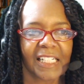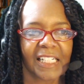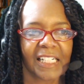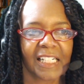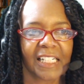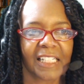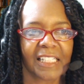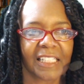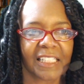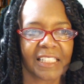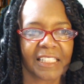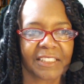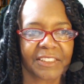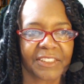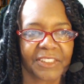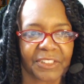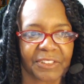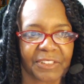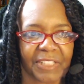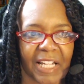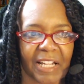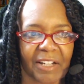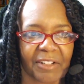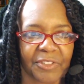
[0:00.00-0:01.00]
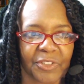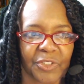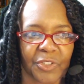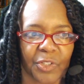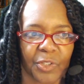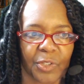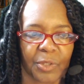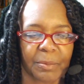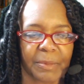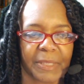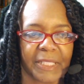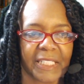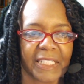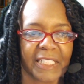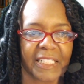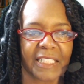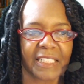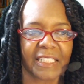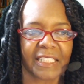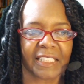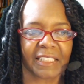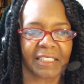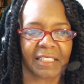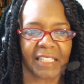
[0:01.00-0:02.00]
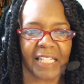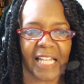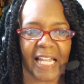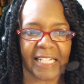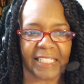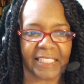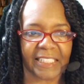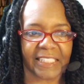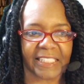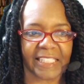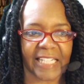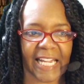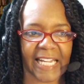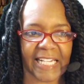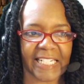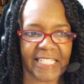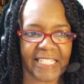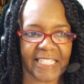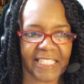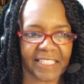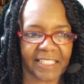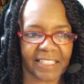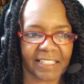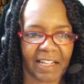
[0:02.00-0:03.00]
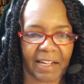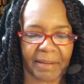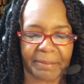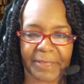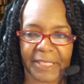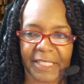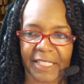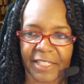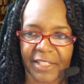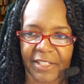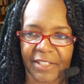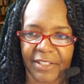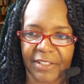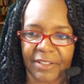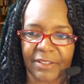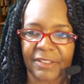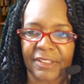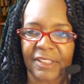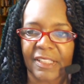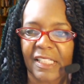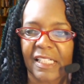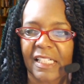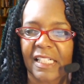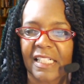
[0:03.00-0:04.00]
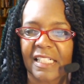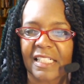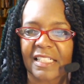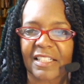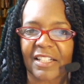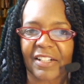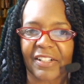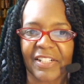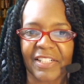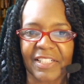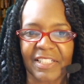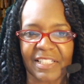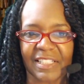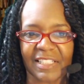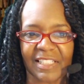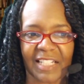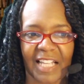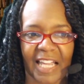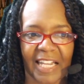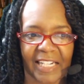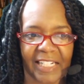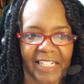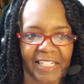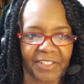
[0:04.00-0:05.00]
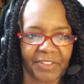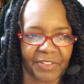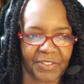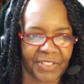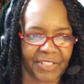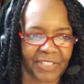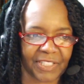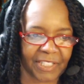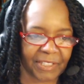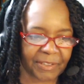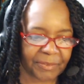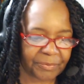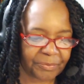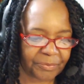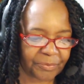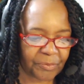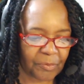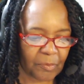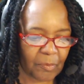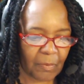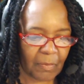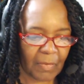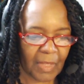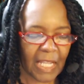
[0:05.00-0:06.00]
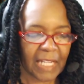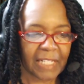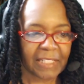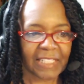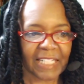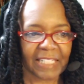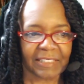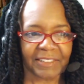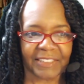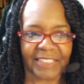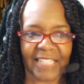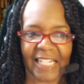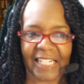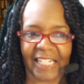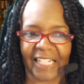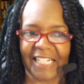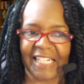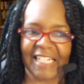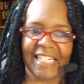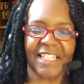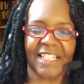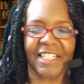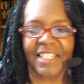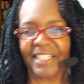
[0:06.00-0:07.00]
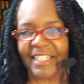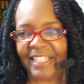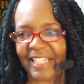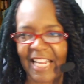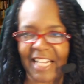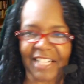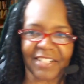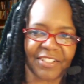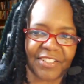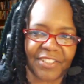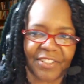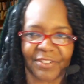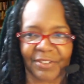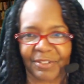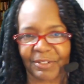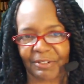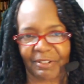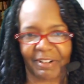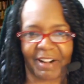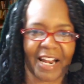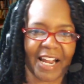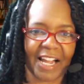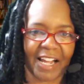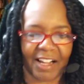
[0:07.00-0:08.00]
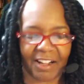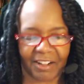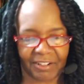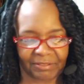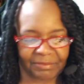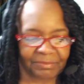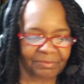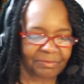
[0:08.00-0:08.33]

uh, so now German and a lot of Canadians coming here. So it's just kind of interesting. It's got like an international crowd.